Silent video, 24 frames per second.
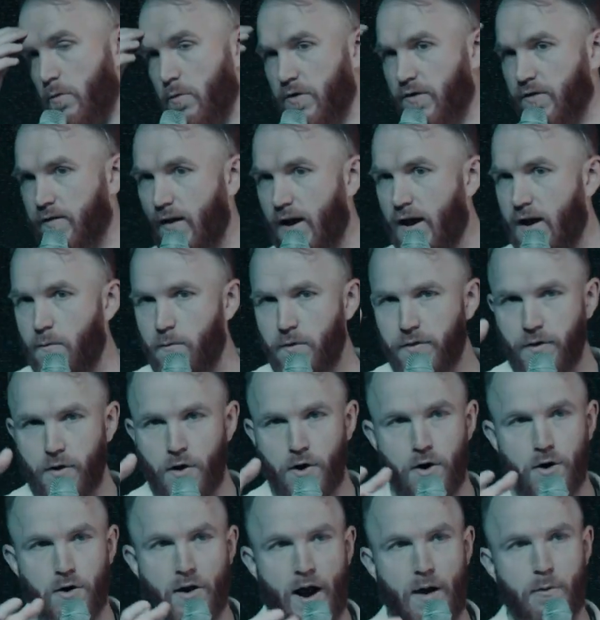was staying with
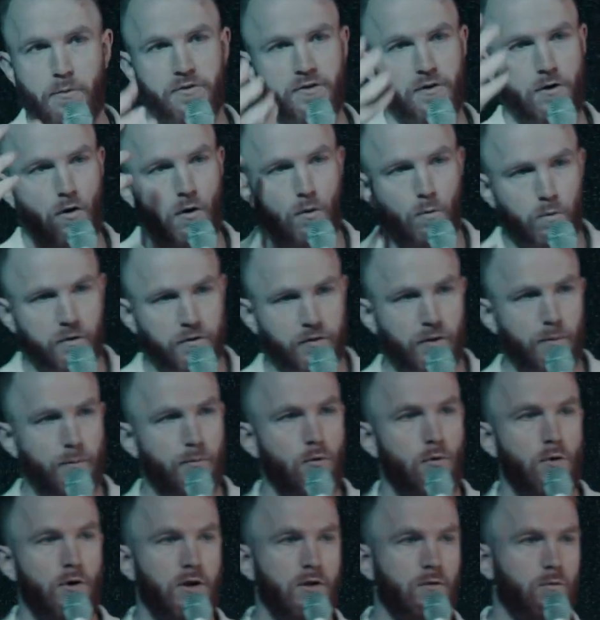her I was at home with the
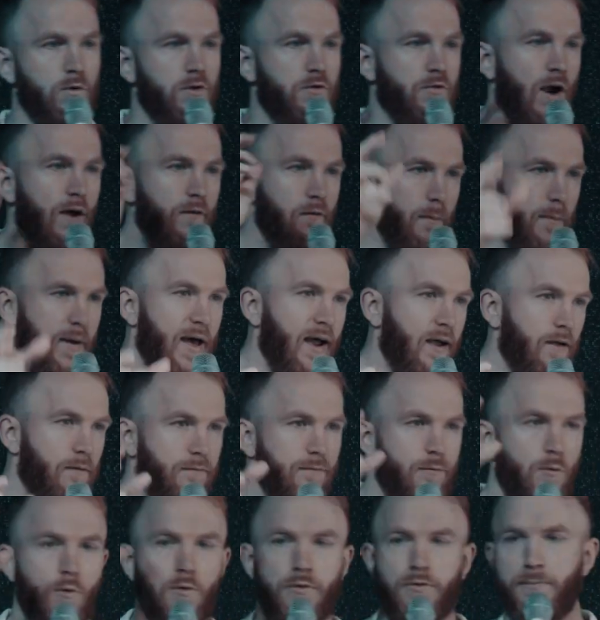boys we're driving back and
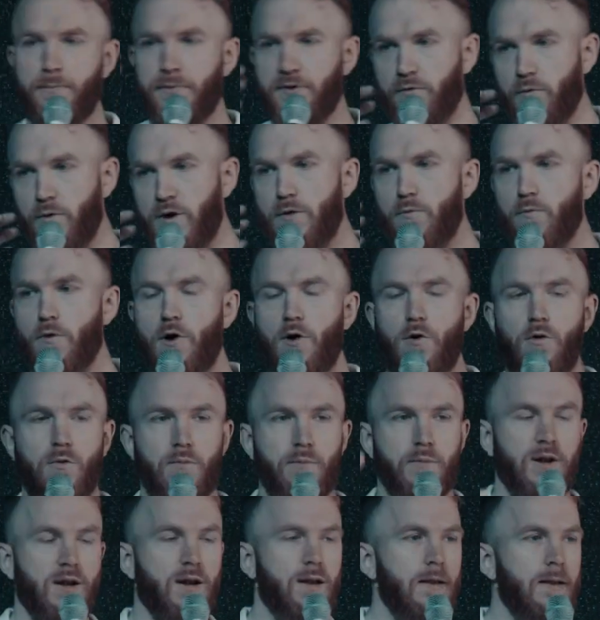forth between
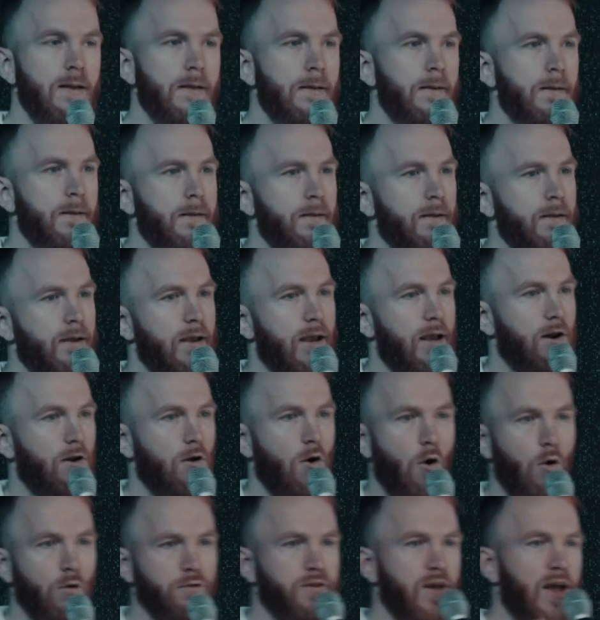Rome and and the
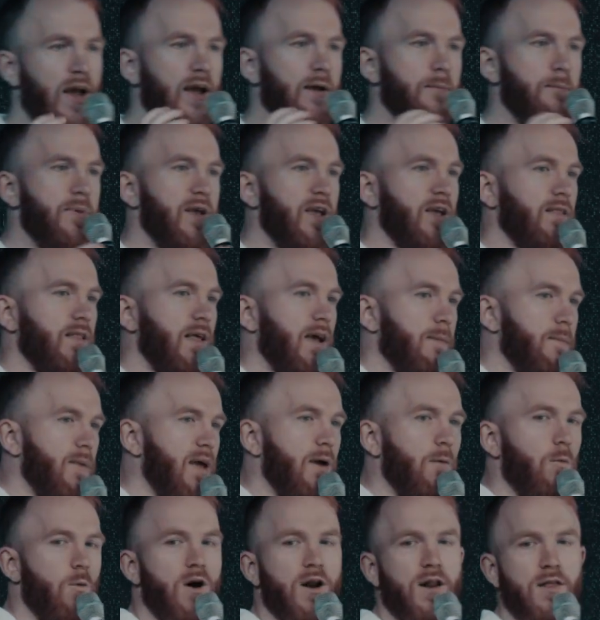whole time being like
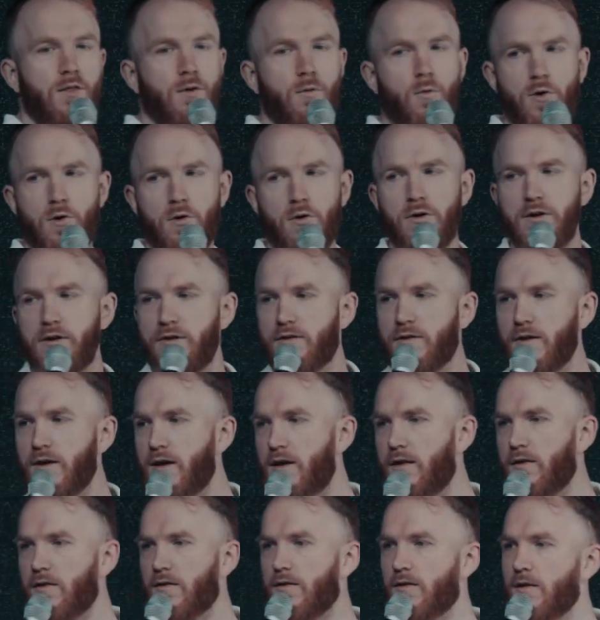man what in the world is
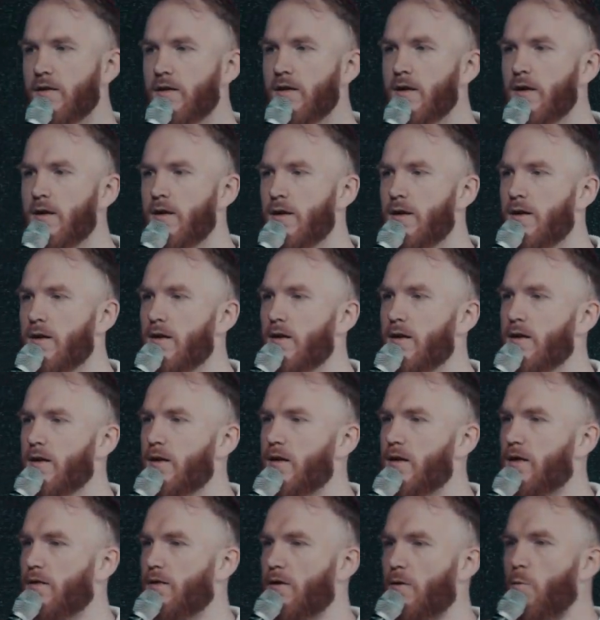is
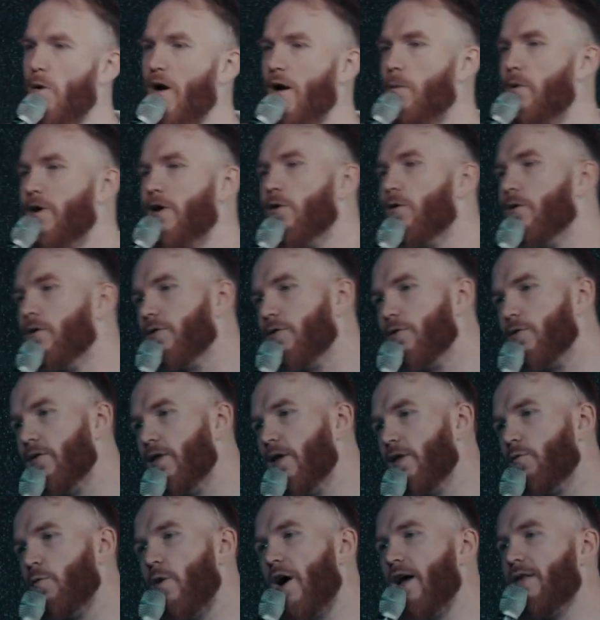is, why are we going through
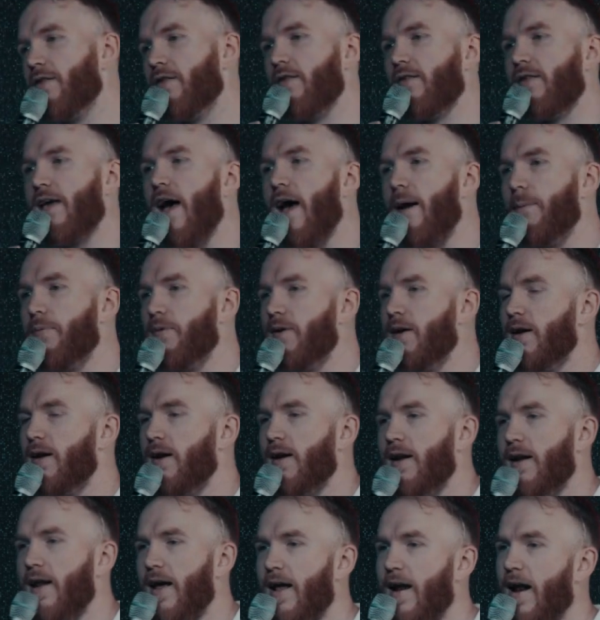this? Why is this happening?
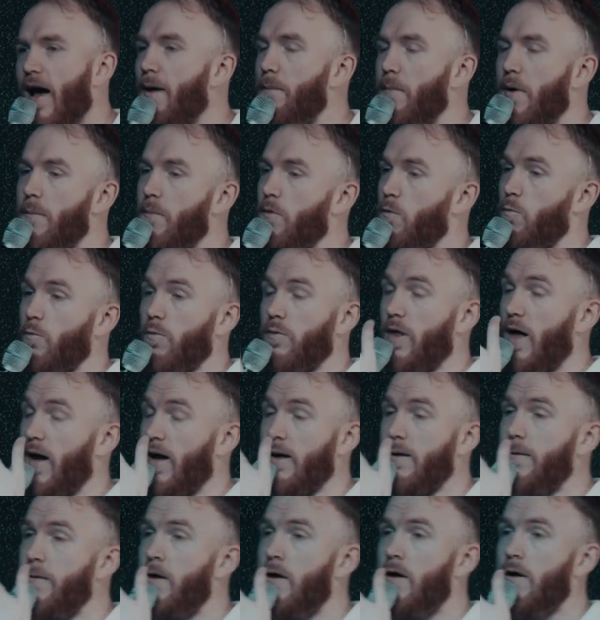And, and I remember, like,
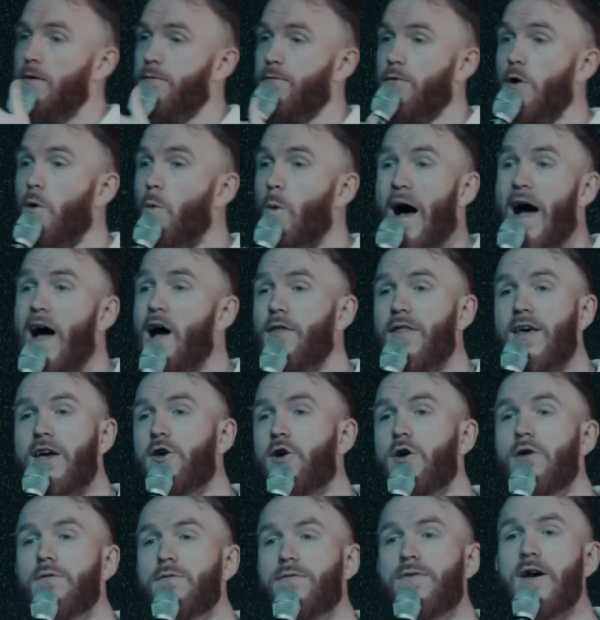for a while, they
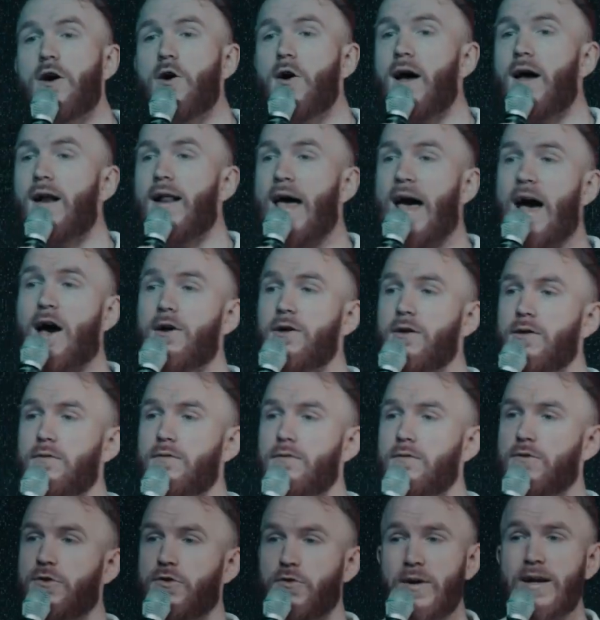couldn't figure out how to
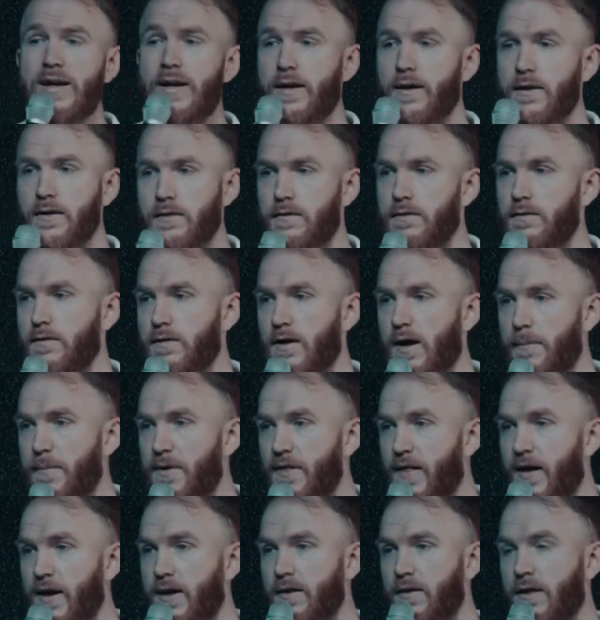treat it. I
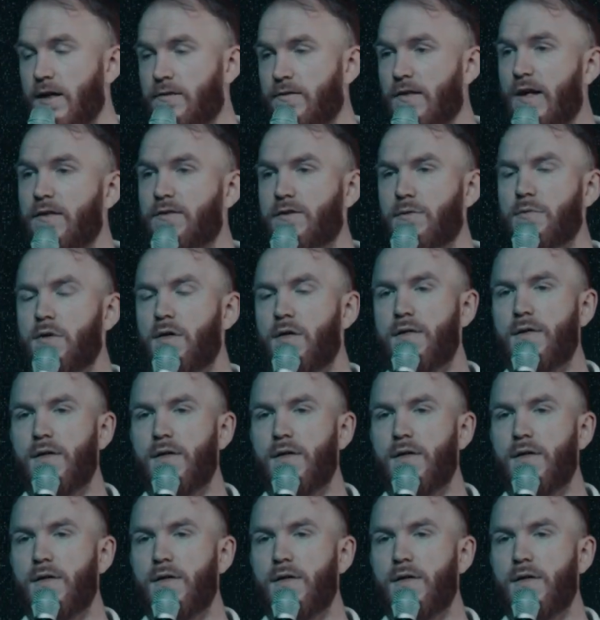mean, like, it's not something that